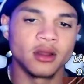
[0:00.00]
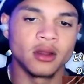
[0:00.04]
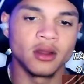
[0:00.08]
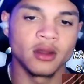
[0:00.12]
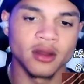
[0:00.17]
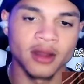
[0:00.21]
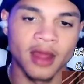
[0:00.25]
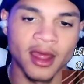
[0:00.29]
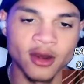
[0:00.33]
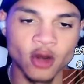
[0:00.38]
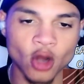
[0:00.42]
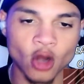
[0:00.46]

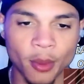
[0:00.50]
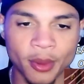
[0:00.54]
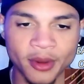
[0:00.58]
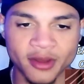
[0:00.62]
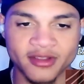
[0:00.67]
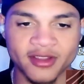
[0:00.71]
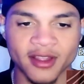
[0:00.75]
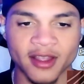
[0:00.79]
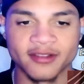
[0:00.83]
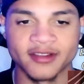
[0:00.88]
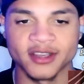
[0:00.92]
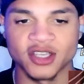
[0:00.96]
Like, nobody
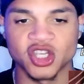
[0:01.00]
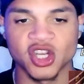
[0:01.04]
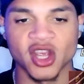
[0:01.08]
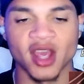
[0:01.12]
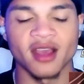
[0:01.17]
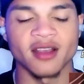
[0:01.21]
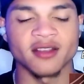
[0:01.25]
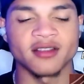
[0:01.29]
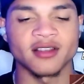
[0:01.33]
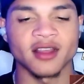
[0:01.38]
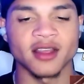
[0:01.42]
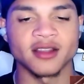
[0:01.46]
stands a
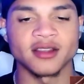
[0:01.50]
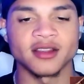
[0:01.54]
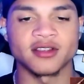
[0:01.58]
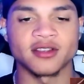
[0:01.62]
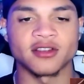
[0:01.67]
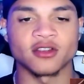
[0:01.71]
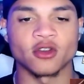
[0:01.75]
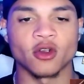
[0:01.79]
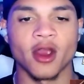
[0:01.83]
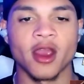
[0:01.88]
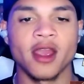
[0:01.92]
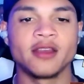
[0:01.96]
chance. Like, this
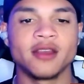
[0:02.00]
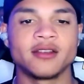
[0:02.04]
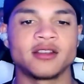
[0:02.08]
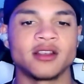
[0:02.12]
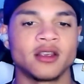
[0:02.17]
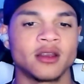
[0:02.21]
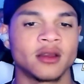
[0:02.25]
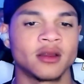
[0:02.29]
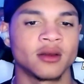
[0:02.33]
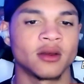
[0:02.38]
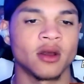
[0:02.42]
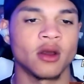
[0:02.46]
is crazy.
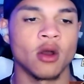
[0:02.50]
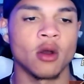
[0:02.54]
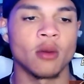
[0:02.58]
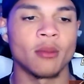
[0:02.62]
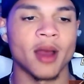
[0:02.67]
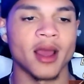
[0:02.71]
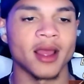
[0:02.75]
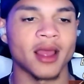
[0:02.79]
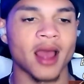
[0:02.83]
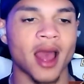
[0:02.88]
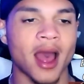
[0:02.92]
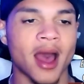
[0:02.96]
Oh,
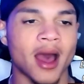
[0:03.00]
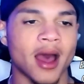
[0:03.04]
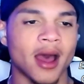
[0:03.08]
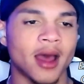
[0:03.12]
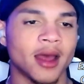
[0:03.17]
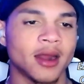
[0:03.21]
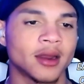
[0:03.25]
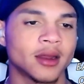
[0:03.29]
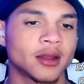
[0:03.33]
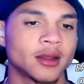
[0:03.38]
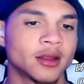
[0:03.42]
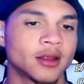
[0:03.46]
my
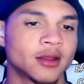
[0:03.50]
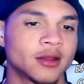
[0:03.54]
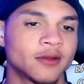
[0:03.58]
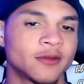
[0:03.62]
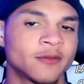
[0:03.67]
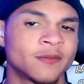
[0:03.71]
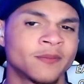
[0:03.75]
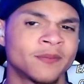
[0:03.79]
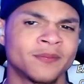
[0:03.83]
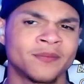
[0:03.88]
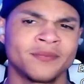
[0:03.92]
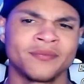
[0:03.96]
God.
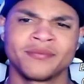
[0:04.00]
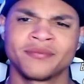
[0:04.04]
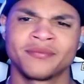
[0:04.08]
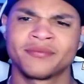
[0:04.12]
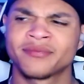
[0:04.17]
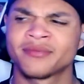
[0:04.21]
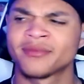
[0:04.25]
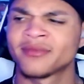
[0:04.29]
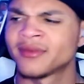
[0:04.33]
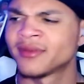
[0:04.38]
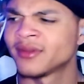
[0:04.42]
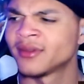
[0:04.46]

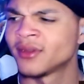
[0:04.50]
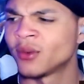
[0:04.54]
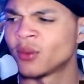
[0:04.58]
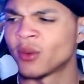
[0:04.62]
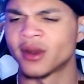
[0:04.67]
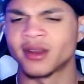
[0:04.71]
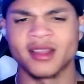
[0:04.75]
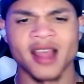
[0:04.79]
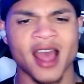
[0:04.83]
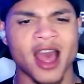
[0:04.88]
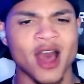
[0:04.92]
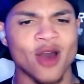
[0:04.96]

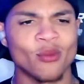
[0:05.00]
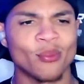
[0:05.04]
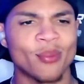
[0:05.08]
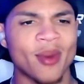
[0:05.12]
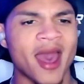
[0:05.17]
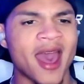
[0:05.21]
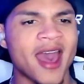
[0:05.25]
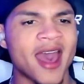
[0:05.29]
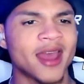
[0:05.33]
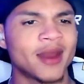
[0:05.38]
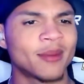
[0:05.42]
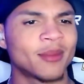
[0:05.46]
We're down
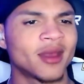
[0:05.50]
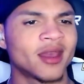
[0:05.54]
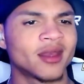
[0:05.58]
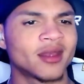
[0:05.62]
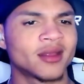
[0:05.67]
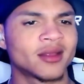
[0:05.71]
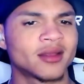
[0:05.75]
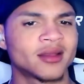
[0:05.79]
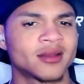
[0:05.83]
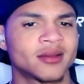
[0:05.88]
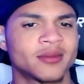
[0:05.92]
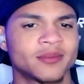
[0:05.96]
bad, man.
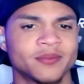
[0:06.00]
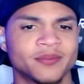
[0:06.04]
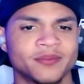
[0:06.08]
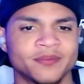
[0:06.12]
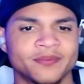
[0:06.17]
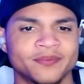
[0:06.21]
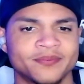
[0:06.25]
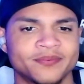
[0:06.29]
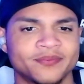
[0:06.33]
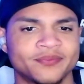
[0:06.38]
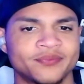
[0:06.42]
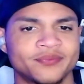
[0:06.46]

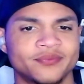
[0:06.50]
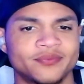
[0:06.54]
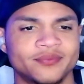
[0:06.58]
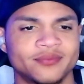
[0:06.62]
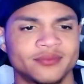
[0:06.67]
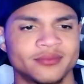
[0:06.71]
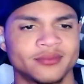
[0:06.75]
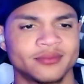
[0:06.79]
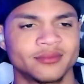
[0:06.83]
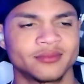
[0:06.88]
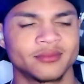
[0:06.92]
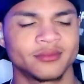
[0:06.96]

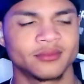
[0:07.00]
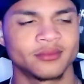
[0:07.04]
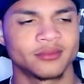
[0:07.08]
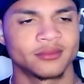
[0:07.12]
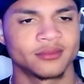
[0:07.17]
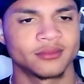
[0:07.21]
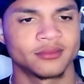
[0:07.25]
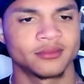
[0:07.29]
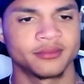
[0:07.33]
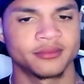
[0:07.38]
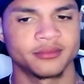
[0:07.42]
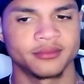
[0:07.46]
Jen,
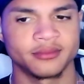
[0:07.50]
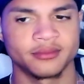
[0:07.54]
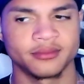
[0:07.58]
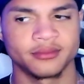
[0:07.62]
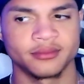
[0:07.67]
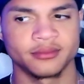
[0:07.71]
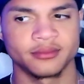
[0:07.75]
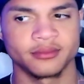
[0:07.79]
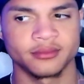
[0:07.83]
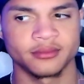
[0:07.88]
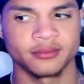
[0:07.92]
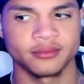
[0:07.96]
thank
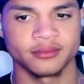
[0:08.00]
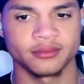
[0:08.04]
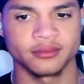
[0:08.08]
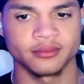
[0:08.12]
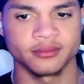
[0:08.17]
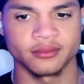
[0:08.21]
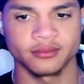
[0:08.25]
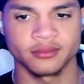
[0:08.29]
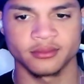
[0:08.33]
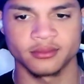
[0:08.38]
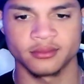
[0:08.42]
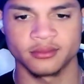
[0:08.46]
goodness you're
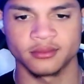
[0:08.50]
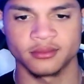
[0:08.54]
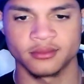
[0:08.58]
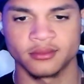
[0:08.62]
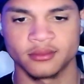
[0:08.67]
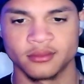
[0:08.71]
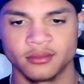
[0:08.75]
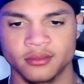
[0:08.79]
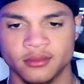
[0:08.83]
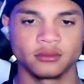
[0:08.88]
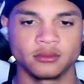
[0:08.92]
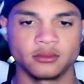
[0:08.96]
alive.
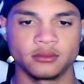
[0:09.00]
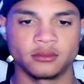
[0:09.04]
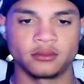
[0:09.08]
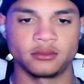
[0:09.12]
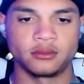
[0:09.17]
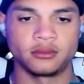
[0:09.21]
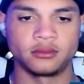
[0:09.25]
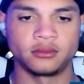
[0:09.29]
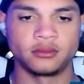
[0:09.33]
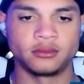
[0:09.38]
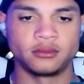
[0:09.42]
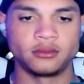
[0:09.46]

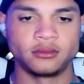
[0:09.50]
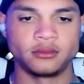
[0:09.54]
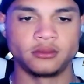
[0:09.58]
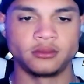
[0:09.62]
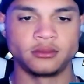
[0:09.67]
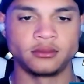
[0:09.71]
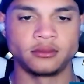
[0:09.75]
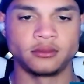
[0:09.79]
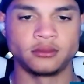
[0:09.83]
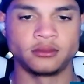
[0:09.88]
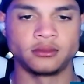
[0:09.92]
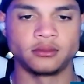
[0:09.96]
I'm so
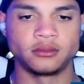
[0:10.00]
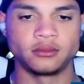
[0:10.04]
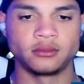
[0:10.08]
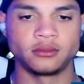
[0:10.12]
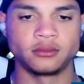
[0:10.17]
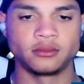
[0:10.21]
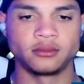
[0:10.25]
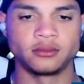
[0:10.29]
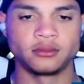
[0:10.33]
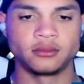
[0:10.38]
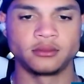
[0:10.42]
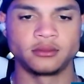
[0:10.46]

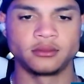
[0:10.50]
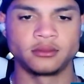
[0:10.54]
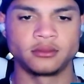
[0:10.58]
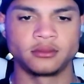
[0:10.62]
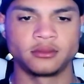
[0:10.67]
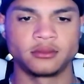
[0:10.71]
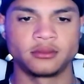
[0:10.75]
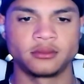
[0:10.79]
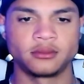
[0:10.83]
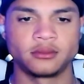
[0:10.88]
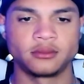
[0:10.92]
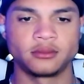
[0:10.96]
sorry.
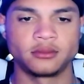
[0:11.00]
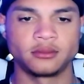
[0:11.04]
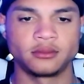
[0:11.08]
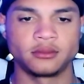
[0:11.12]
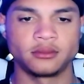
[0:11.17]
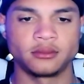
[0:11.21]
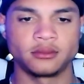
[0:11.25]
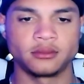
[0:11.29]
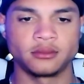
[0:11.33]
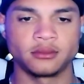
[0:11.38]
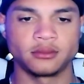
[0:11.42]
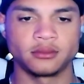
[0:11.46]
I wasn't
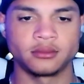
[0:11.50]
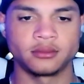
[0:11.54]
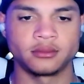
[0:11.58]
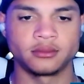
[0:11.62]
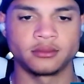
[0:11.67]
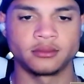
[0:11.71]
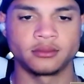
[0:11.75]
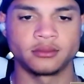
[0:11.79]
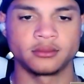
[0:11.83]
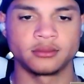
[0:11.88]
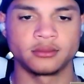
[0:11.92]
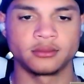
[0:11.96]
strong
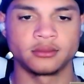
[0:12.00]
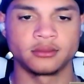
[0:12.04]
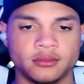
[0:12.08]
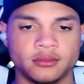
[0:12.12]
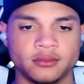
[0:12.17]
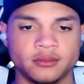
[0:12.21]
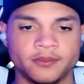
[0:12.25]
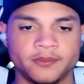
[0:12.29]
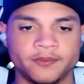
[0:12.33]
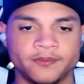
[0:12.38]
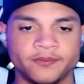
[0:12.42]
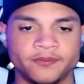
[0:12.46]
enough.
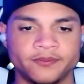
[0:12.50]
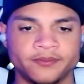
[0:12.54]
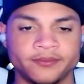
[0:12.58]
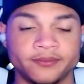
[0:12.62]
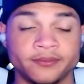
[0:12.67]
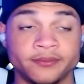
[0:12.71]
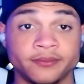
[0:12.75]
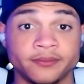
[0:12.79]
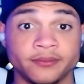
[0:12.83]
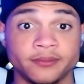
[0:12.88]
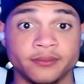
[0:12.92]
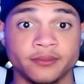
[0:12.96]
I
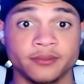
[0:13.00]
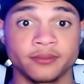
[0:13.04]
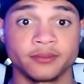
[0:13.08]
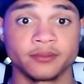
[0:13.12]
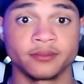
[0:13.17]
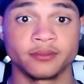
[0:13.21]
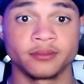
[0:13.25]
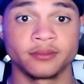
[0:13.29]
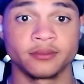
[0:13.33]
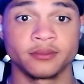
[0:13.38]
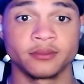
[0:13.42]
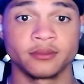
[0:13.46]
couldn't save you.
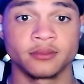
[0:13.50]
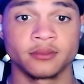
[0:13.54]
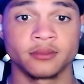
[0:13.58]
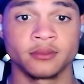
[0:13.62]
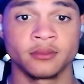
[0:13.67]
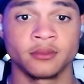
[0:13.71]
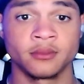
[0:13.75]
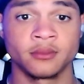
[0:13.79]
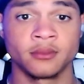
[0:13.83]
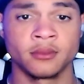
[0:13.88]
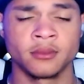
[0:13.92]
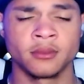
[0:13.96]

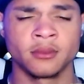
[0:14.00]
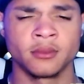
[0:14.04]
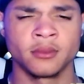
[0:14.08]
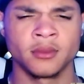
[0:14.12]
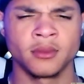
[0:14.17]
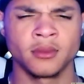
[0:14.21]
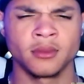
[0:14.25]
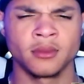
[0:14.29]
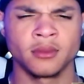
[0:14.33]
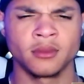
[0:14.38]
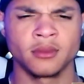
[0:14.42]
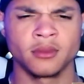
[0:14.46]
I
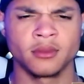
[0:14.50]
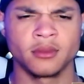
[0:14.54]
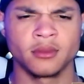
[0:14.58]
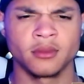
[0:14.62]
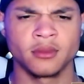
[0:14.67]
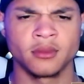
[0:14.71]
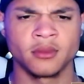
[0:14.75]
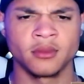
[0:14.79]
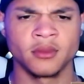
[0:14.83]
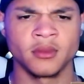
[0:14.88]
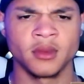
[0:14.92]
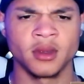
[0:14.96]
failed.
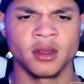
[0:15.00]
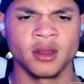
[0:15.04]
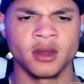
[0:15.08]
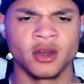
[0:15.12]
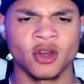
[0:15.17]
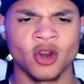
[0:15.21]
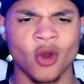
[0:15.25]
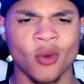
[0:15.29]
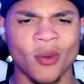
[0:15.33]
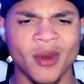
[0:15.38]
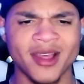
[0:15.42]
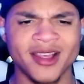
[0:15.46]

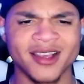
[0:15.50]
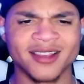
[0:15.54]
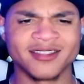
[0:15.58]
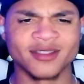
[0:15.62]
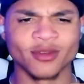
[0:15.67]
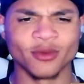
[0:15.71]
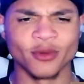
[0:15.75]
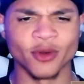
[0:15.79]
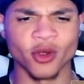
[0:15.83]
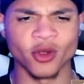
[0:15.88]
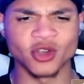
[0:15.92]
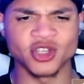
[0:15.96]
No way, that's
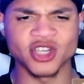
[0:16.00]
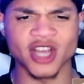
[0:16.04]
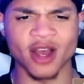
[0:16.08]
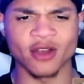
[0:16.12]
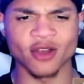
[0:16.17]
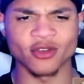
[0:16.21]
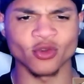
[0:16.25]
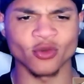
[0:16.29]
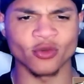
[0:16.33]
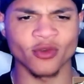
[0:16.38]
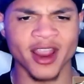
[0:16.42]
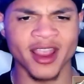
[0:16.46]
the real
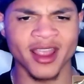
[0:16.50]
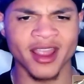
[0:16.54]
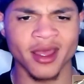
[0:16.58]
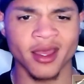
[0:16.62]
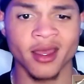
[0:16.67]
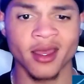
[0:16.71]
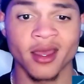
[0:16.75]
Chaozu, right?